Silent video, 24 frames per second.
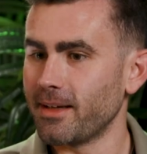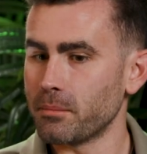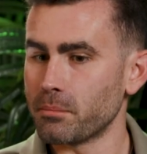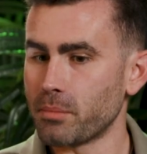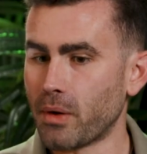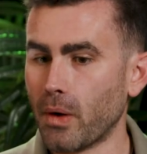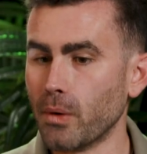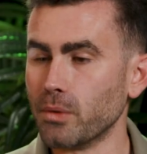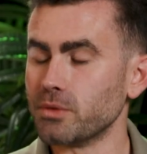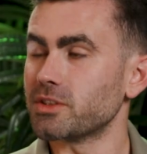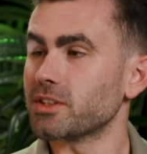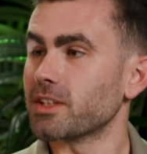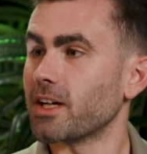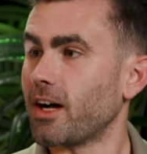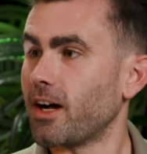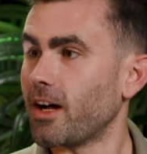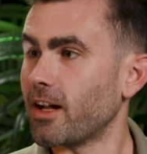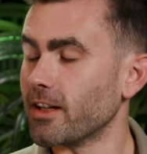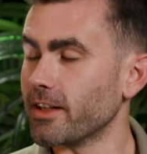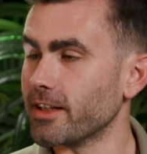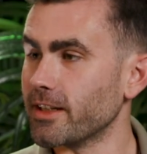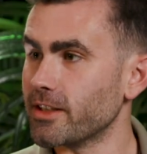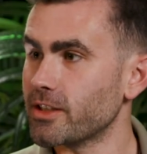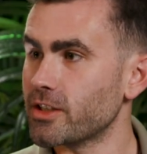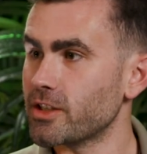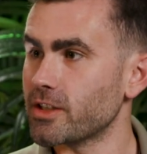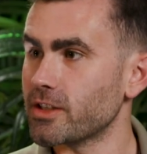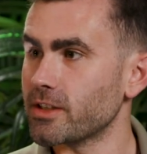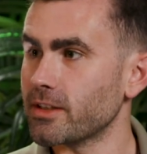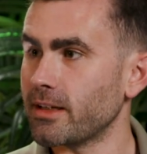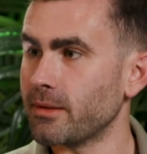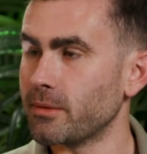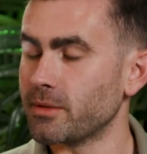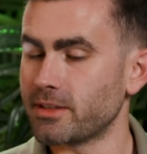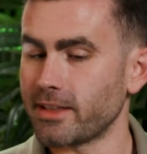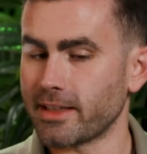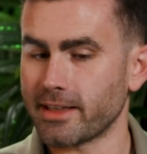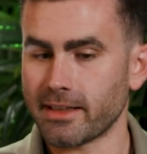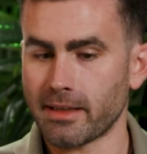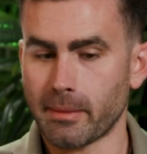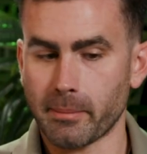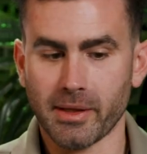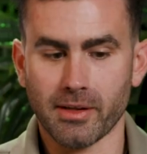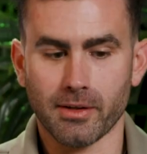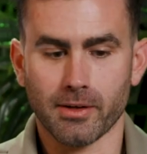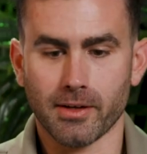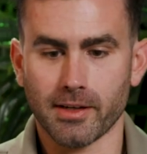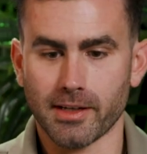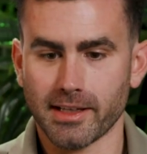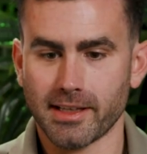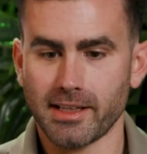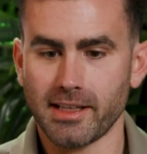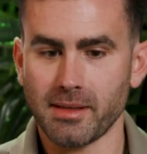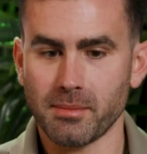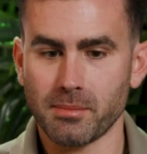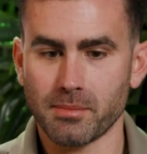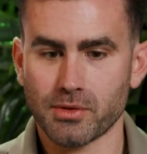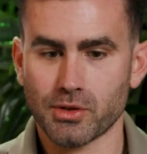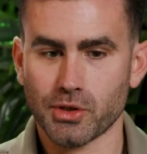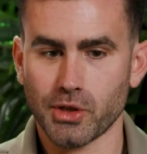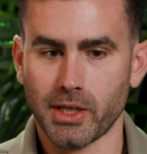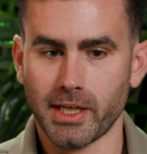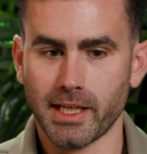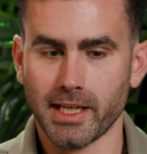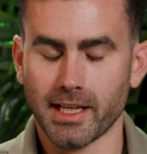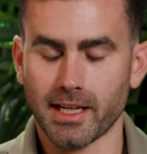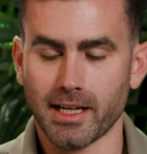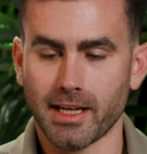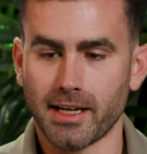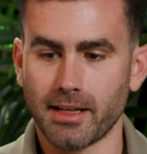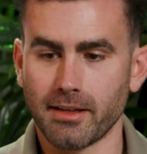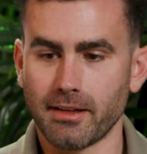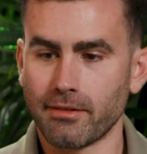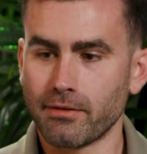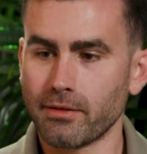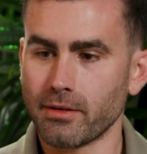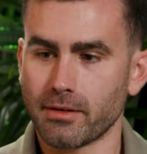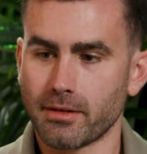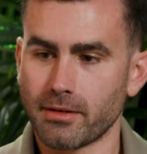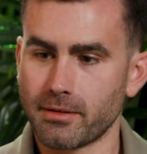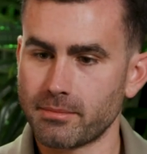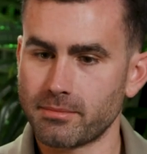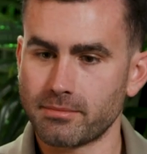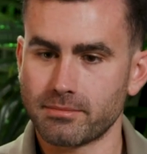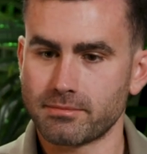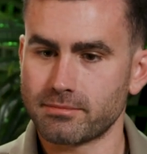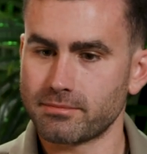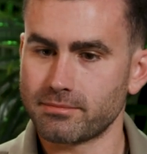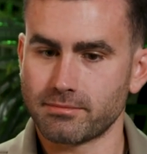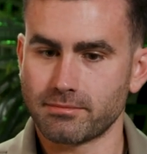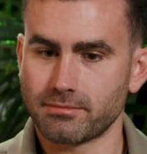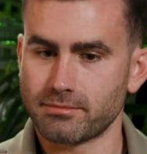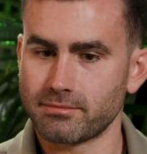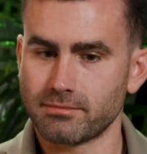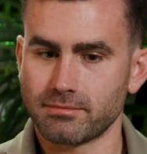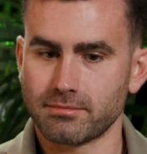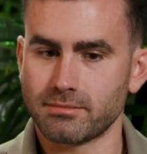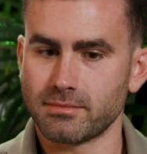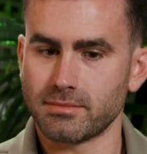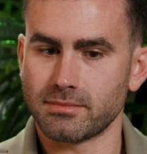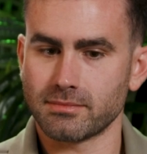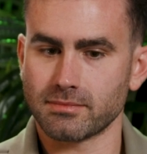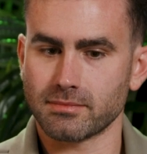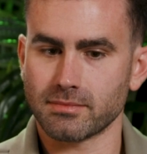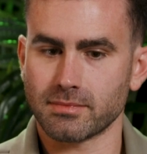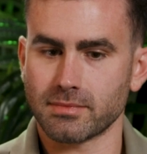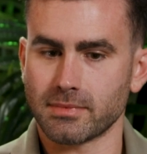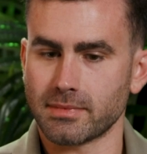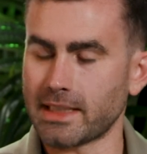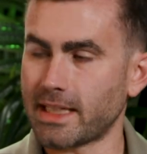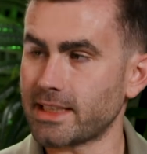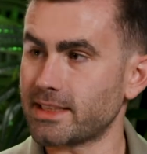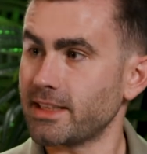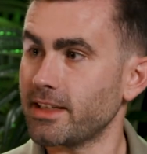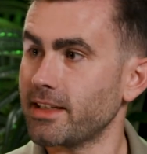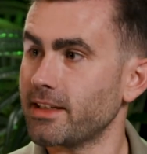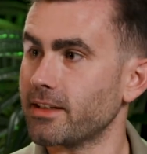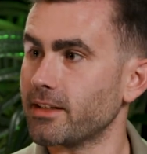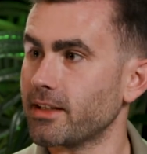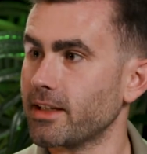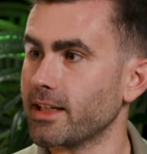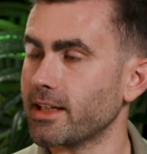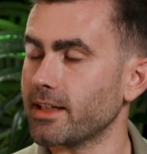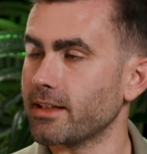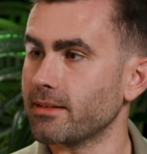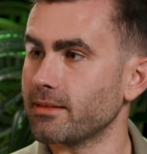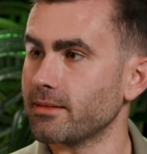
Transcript: post-college, it was like, I'm either going to keep training at a high level or that's it. Like,